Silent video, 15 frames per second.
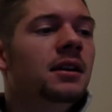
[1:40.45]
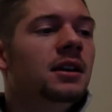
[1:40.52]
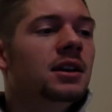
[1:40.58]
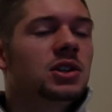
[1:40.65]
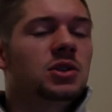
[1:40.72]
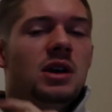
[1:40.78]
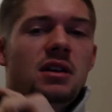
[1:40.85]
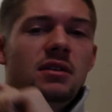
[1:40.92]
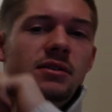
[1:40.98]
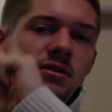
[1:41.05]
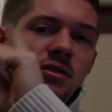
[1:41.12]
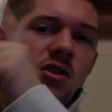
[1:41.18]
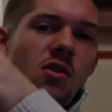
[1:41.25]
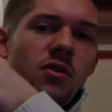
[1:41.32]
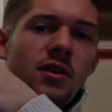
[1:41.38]
So I have
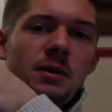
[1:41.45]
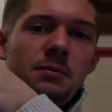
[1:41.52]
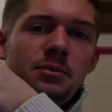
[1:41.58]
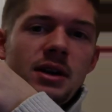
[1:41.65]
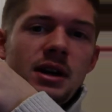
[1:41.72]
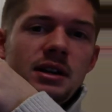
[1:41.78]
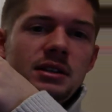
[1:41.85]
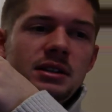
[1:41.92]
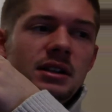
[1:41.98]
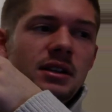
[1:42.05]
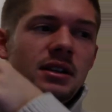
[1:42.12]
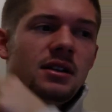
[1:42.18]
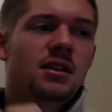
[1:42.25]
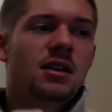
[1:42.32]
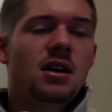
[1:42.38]
overhead press
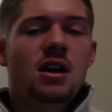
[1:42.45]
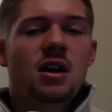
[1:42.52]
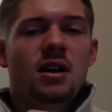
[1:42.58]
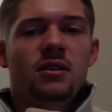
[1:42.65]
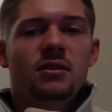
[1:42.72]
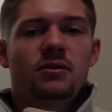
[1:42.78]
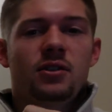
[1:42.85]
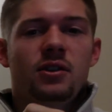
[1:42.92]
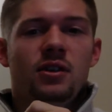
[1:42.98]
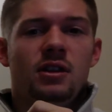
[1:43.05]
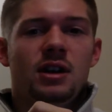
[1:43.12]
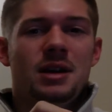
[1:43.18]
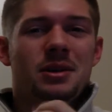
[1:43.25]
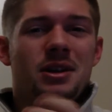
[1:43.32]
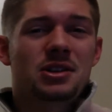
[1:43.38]
here
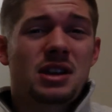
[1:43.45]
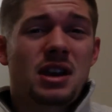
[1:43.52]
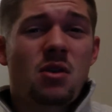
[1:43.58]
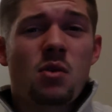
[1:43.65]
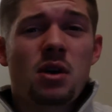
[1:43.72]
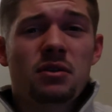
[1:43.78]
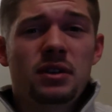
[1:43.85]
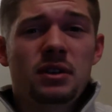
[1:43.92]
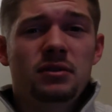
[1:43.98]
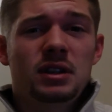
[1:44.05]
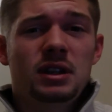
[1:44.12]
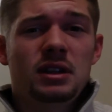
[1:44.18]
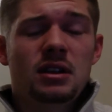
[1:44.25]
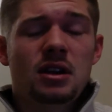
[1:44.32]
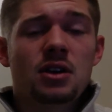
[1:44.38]
for, I'm going to say
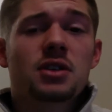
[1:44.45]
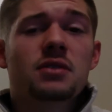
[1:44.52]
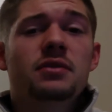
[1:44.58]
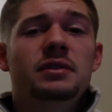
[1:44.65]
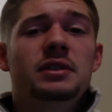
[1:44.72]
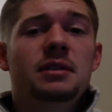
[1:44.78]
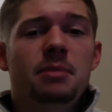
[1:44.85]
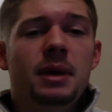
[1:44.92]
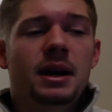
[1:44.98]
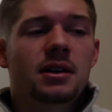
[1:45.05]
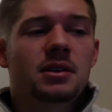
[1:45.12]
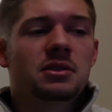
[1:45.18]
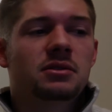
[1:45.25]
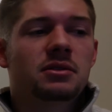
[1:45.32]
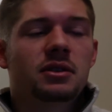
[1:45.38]
115
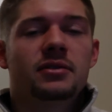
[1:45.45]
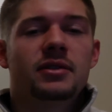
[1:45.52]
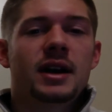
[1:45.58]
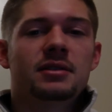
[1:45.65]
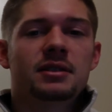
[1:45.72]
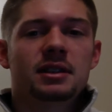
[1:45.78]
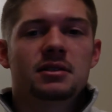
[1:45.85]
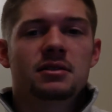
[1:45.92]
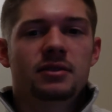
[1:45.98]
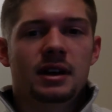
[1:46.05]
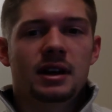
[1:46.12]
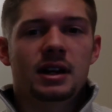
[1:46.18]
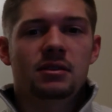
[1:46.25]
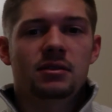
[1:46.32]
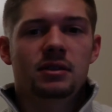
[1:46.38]
pounds for 5 sets of
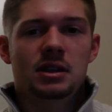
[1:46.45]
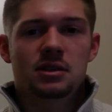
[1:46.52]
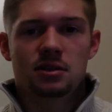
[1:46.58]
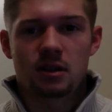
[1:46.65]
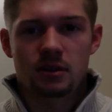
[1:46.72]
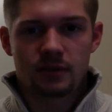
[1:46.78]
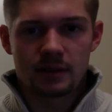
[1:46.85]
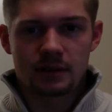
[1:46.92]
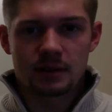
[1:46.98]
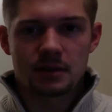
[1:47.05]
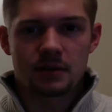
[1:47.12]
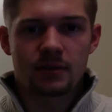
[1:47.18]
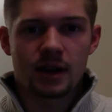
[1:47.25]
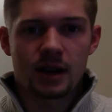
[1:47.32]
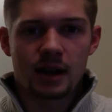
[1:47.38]
5. These are all 5 sets of
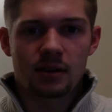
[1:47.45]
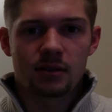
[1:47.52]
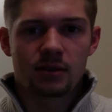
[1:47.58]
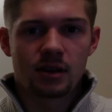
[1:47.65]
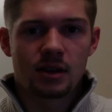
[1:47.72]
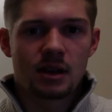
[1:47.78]
5.